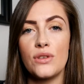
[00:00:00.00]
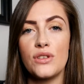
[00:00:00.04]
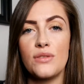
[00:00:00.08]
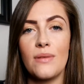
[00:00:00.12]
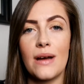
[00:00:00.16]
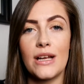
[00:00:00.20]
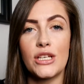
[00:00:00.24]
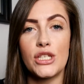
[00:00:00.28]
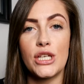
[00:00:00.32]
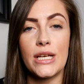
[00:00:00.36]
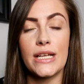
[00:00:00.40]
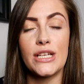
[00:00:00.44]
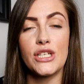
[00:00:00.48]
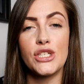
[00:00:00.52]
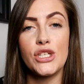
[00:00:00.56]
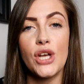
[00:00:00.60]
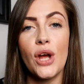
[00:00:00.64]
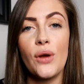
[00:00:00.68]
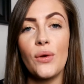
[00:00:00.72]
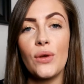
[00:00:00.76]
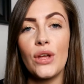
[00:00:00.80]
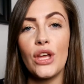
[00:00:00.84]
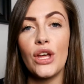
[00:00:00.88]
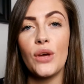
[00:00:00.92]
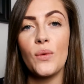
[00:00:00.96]
to actually
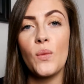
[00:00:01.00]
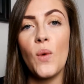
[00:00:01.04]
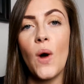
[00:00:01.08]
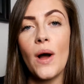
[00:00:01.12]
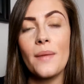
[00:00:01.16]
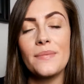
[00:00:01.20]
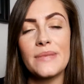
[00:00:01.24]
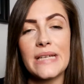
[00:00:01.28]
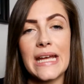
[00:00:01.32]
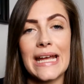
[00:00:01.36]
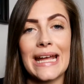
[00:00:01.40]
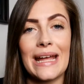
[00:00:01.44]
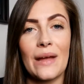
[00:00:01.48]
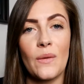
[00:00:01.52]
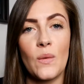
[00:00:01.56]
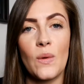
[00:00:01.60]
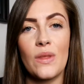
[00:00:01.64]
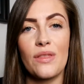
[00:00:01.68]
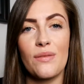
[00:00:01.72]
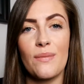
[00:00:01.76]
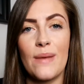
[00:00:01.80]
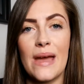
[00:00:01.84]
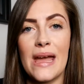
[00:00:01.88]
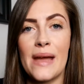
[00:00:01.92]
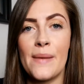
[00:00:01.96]
show you what I'm taking
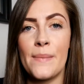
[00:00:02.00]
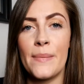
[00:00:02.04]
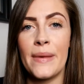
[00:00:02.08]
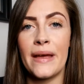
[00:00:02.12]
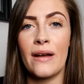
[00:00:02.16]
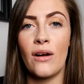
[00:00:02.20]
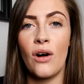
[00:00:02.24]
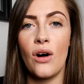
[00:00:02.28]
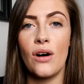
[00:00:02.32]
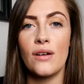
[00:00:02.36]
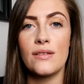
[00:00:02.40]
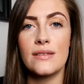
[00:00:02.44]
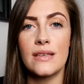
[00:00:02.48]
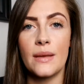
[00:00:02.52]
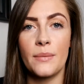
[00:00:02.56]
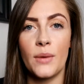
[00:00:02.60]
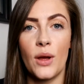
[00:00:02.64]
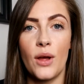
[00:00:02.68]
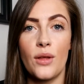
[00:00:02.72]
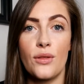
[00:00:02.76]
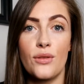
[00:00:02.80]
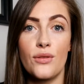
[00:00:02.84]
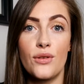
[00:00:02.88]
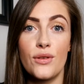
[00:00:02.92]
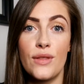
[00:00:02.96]
with me because I'm
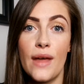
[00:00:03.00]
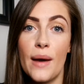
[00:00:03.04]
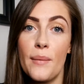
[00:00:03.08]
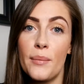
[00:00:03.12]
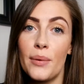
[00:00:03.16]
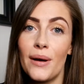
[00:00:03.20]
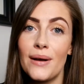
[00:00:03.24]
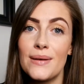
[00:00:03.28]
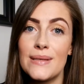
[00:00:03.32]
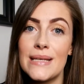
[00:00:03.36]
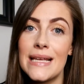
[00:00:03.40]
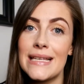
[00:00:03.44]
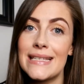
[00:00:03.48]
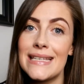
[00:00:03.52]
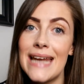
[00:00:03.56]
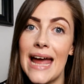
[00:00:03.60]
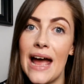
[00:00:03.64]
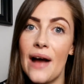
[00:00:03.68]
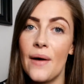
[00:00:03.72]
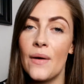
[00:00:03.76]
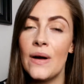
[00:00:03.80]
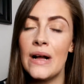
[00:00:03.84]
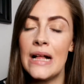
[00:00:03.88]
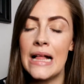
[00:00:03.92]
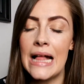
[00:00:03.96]
going through that process
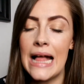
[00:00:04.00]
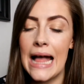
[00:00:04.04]
now.